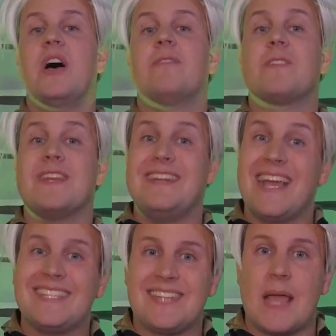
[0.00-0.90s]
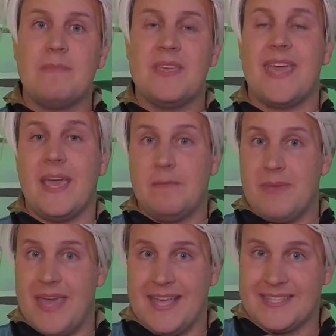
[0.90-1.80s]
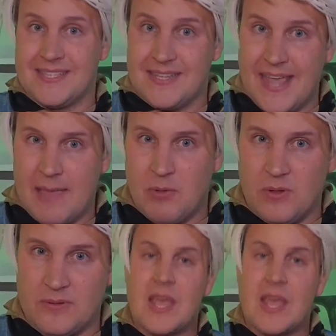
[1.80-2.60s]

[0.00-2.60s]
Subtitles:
for the next time the game hits the table.